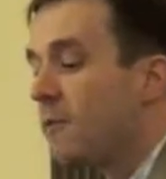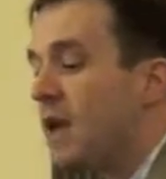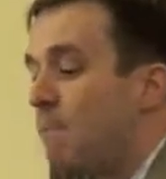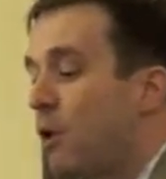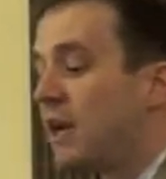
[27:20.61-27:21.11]
for
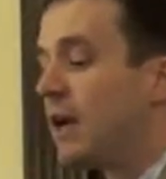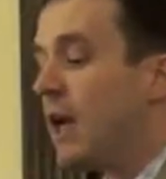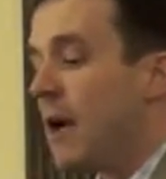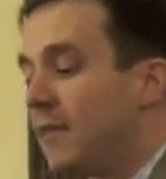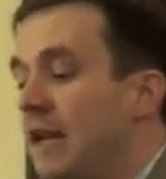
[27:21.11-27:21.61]
me,
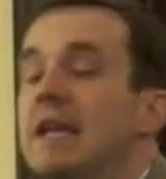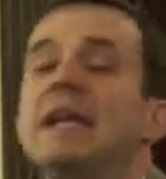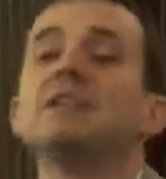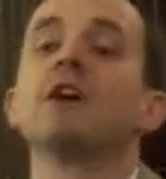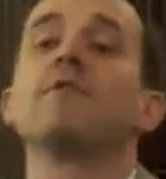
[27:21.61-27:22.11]
putting the
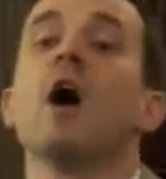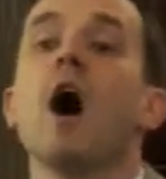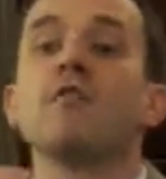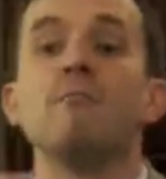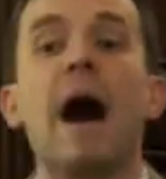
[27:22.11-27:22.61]
needs
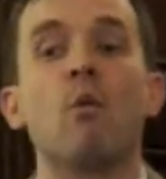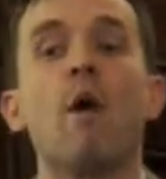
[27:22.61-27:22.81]
of my